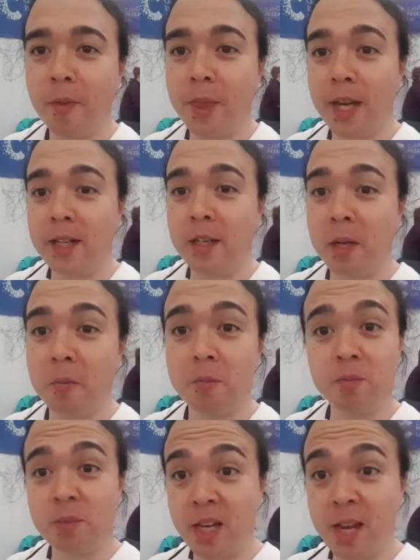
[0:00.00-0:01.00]

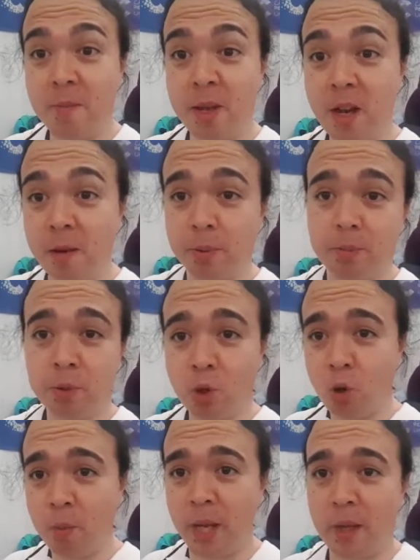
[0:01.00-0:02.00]
then hit me up.
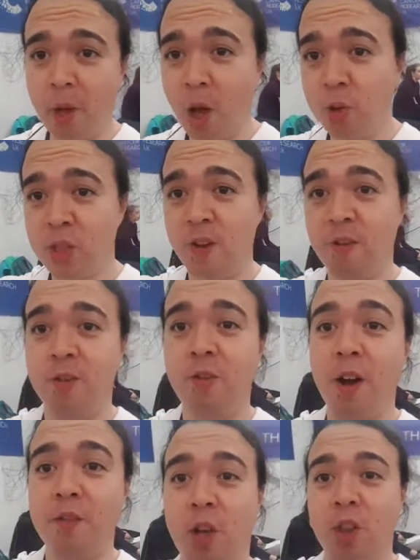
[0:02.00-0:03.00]
Call me
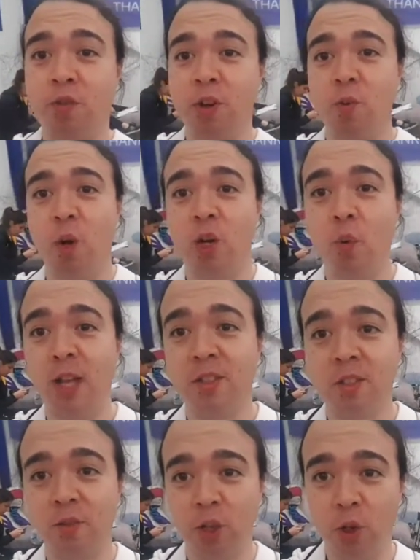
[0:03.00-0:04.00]
07593
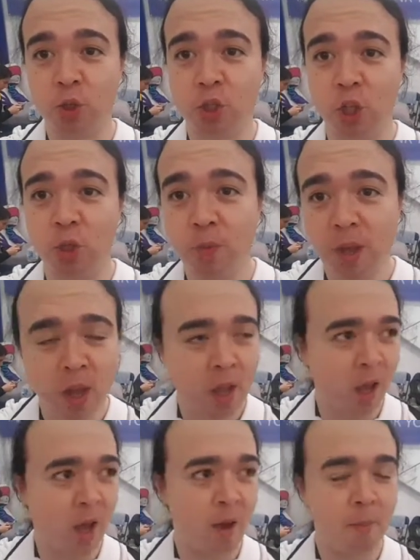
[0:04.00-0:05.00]

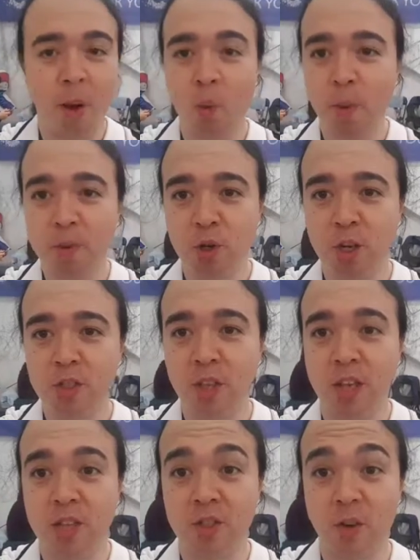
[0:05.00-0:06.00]
108702. My web address
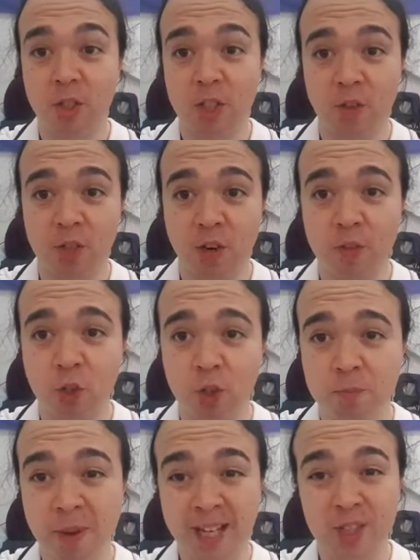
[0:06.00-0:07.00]
is
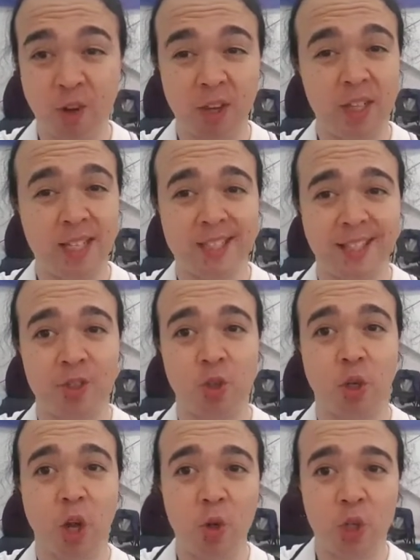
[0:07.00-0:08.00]

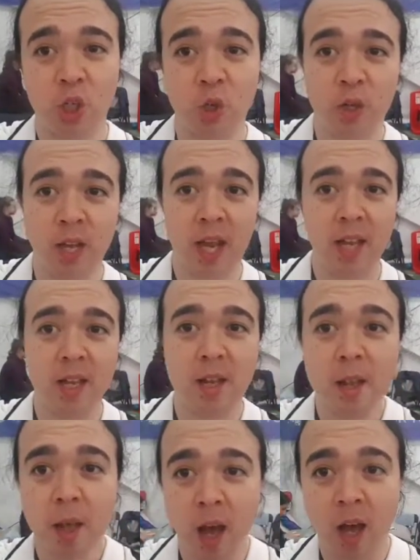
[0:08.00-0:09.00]

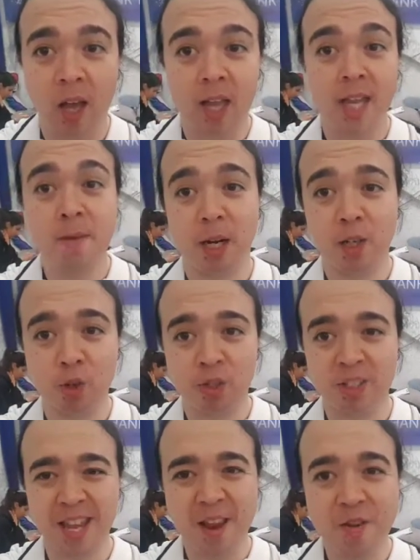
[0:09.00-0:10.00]
www.maxstrengthholistics.co.uk. Email address
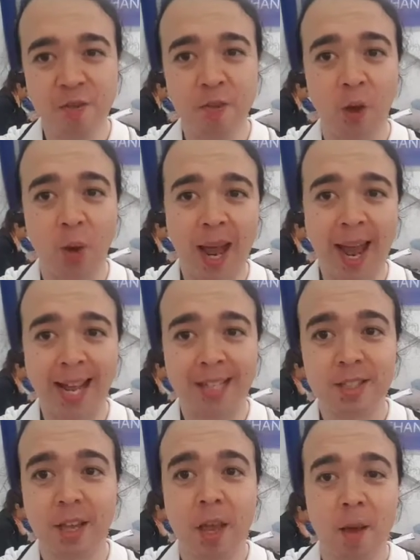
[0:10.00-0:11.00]
is
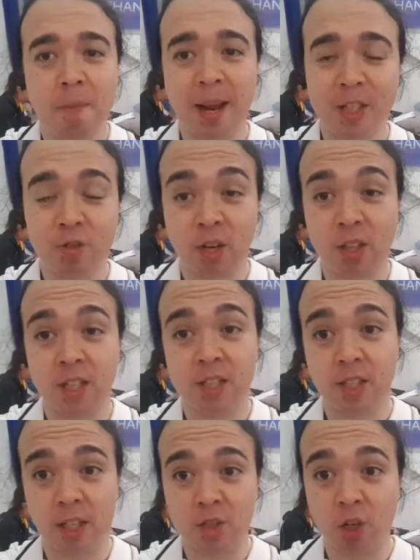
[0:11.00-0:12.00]

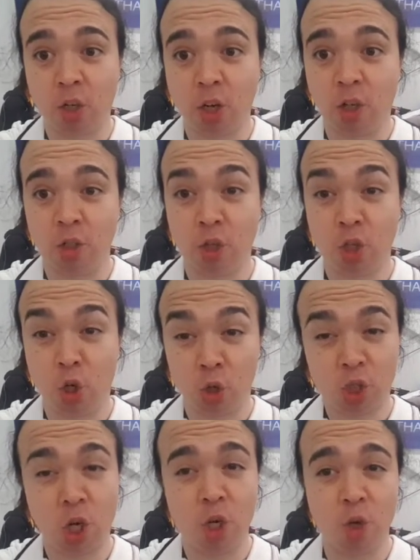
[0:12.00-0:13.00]

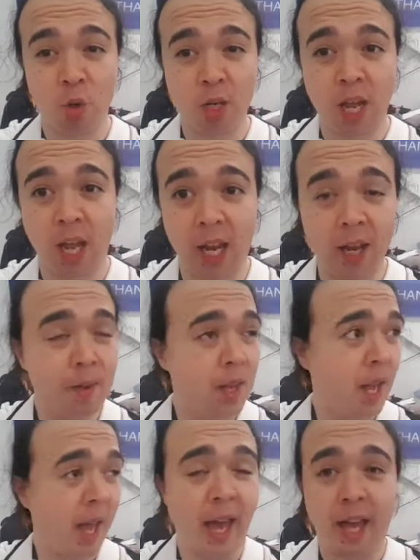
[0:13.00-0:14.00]
info@maxstrengthholistics.co.uk,
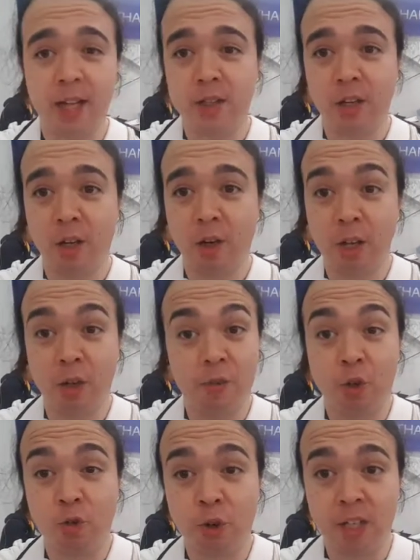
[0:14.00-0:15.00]
and
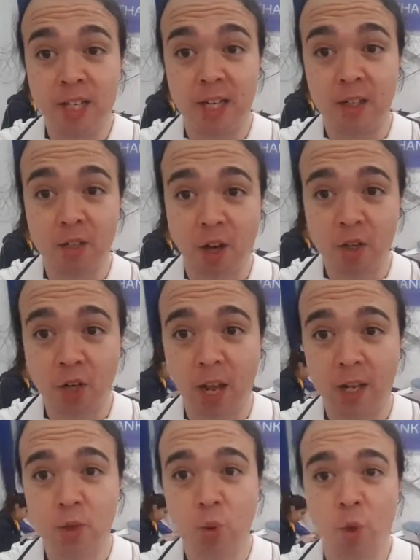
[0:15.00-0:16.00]
feel free to get in touch
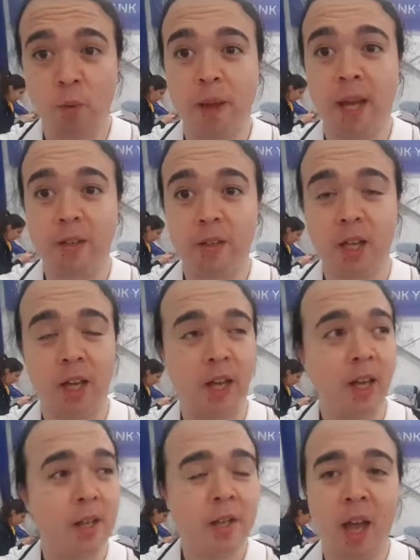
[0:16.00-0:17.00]
and talk about
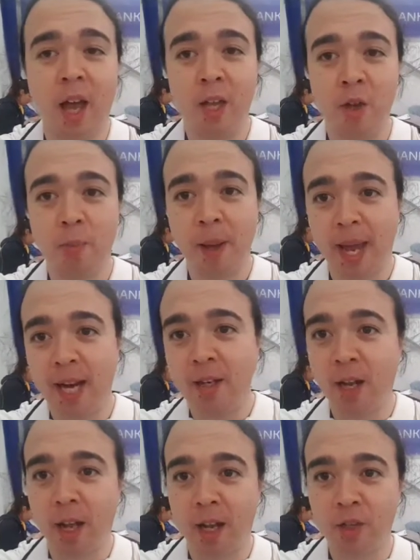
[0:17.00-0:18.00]
your pain
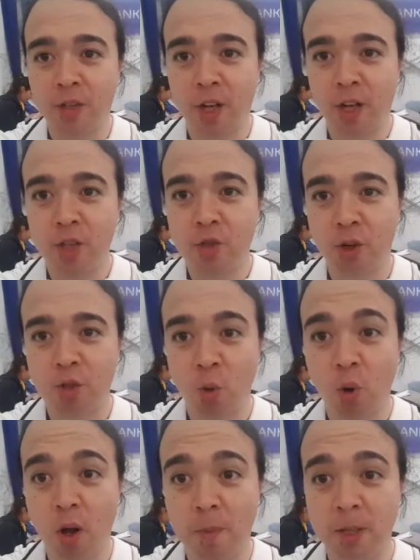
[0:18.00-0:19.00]
and stress
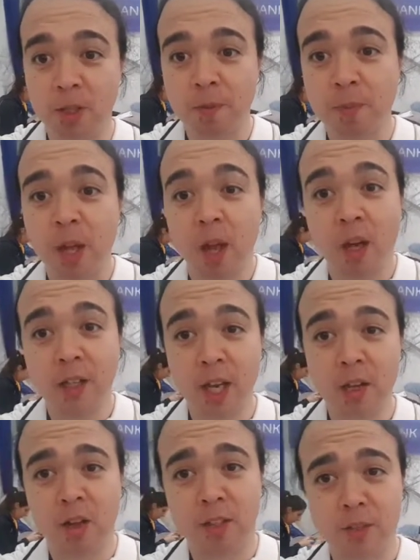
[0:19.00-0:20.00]
requirements. Okay
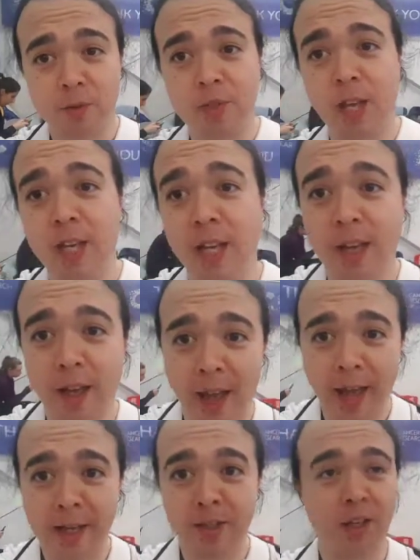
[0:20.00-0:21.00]
guys, take care
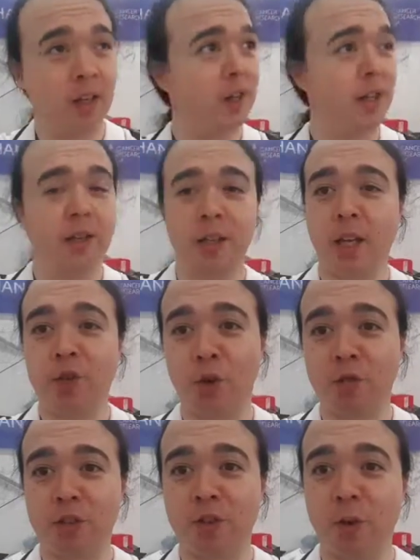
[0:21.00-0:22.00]
and enjoy
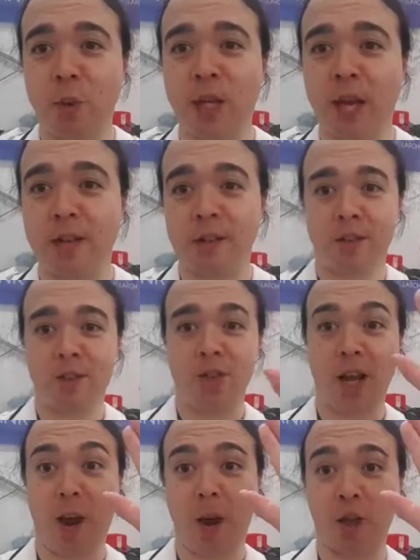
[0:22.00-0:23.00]
the rest of your weekend.
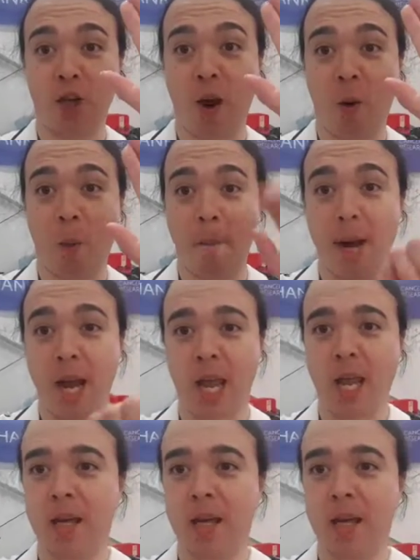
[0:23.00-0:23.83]
See ya, ciao, bye.